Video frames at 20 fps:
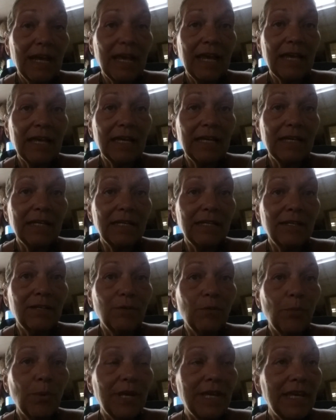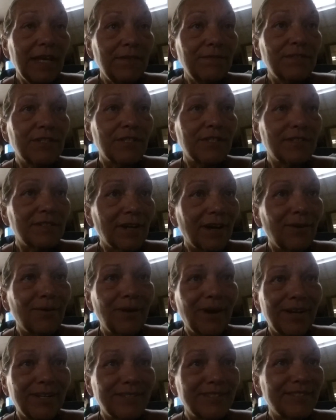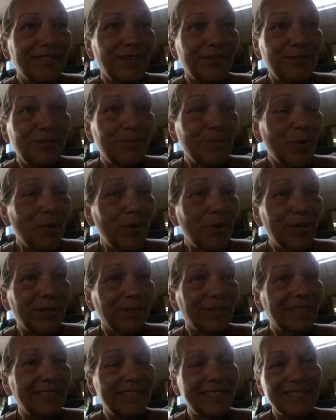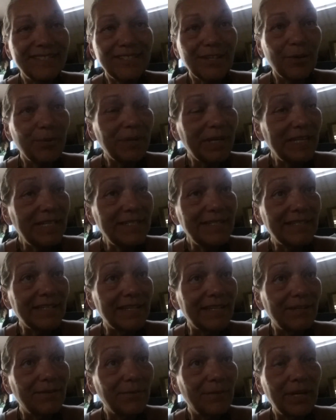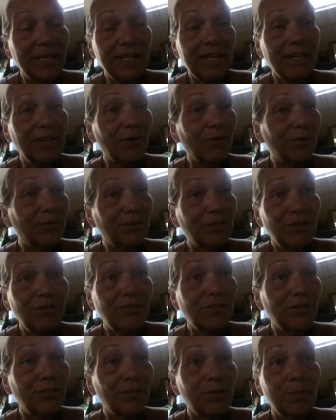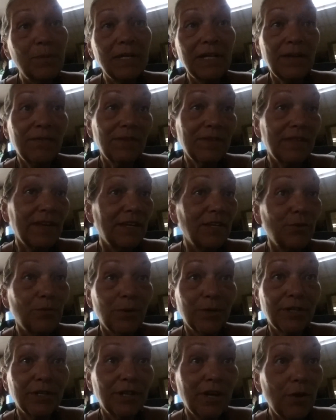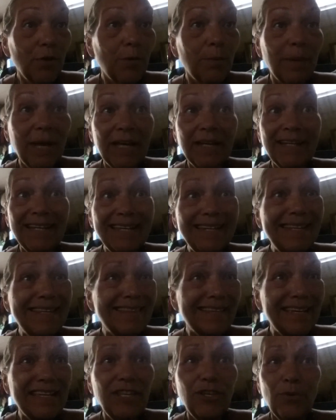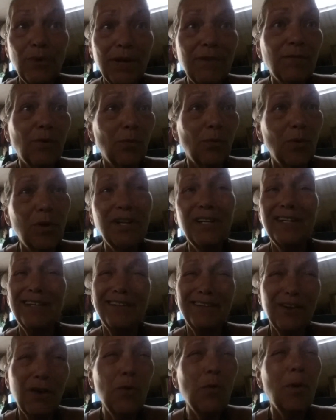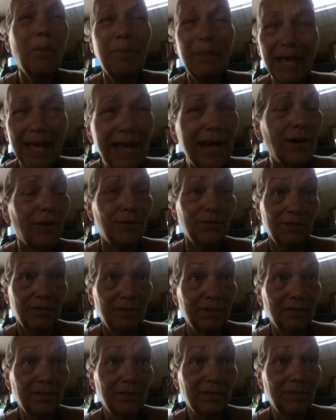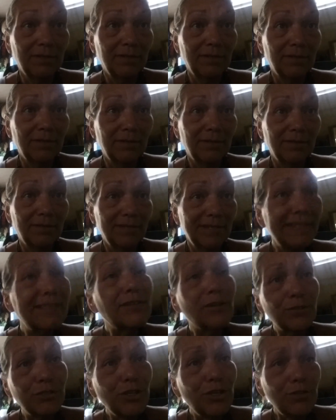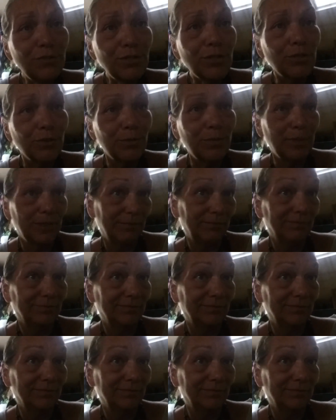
And we have just all gotten so spoiled. It's so easy. We can go on YouTube and everything you want to know about, anything you ever wanted to know about, is on YouTube.